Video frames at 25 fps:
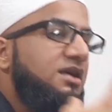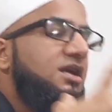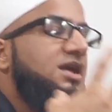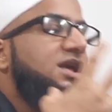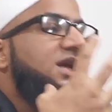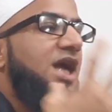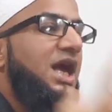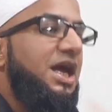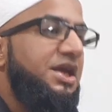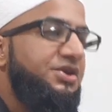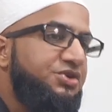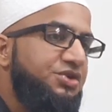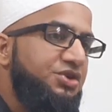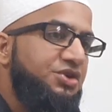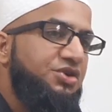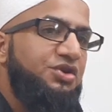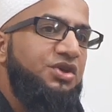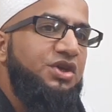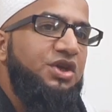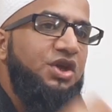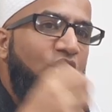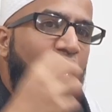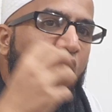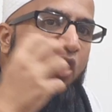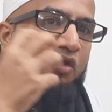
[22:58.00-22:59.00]

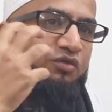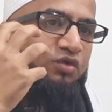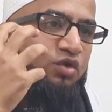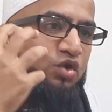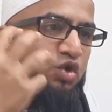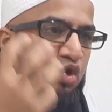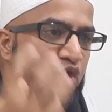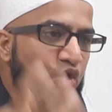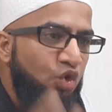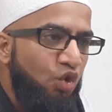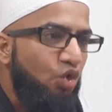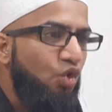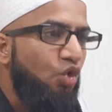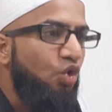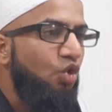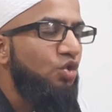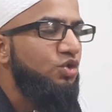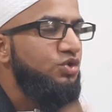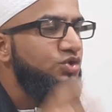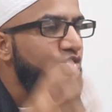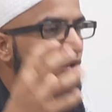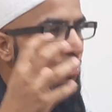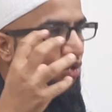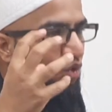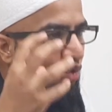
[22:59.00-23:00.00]
category of
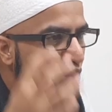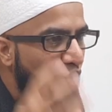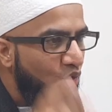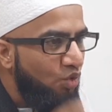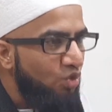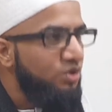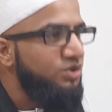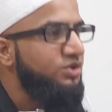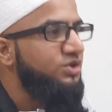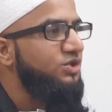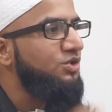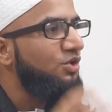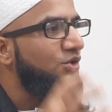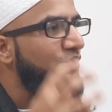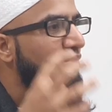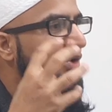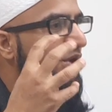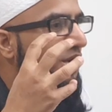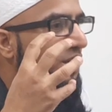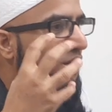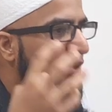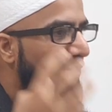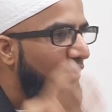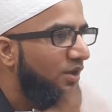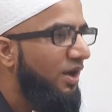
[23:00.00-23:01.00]
laws also
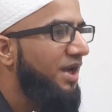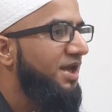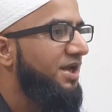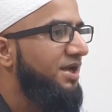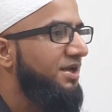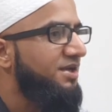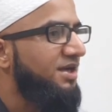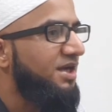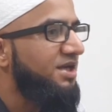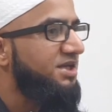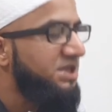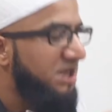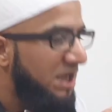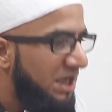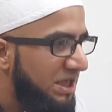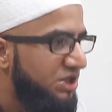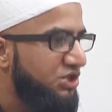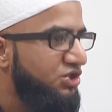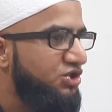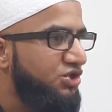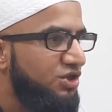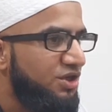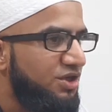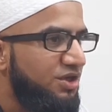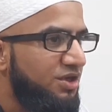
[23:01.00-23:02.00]
required
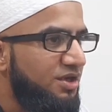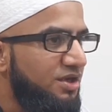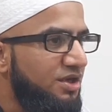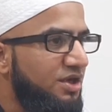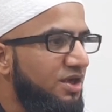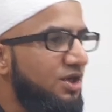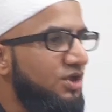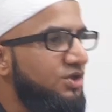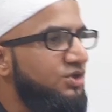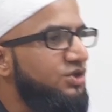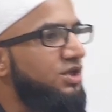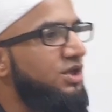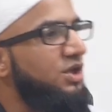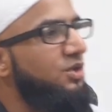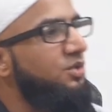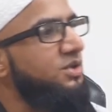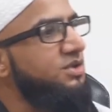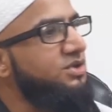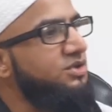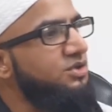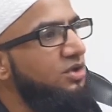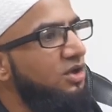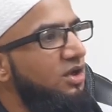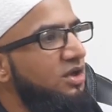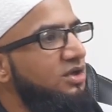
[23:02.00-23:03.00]
attention. So there were
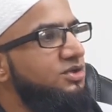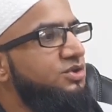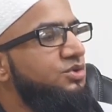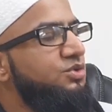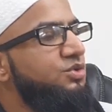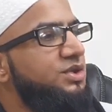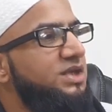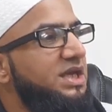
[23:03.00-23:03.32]
scholars who